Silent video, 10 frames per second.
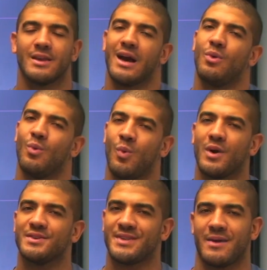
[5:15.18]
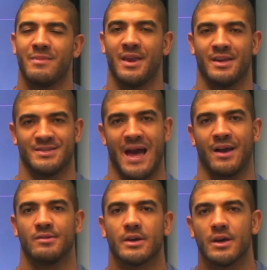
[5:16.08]
Now, what does that mean
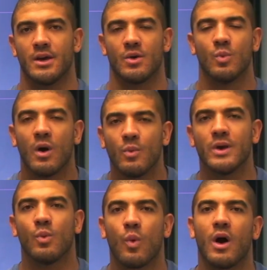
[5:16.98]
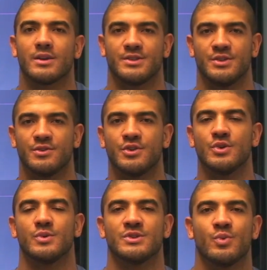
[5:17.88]
exactly? What we want to
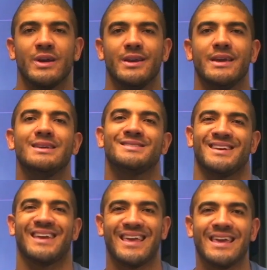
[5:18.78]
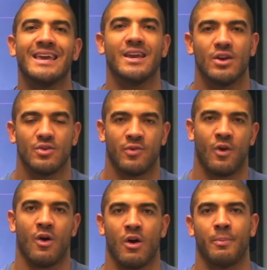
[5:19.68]
do is we need to eat
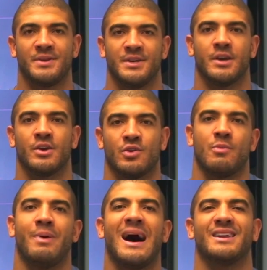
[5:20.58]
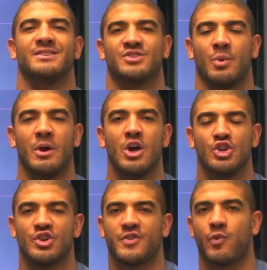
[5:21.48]
for our particular body. So
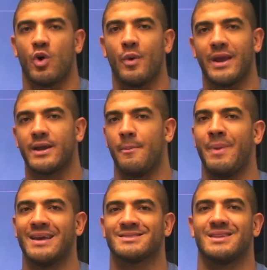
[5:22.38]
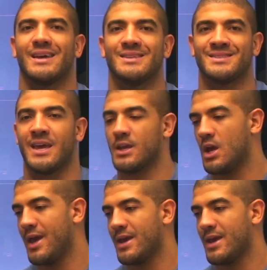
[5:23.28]
just throwing out a baseline and saying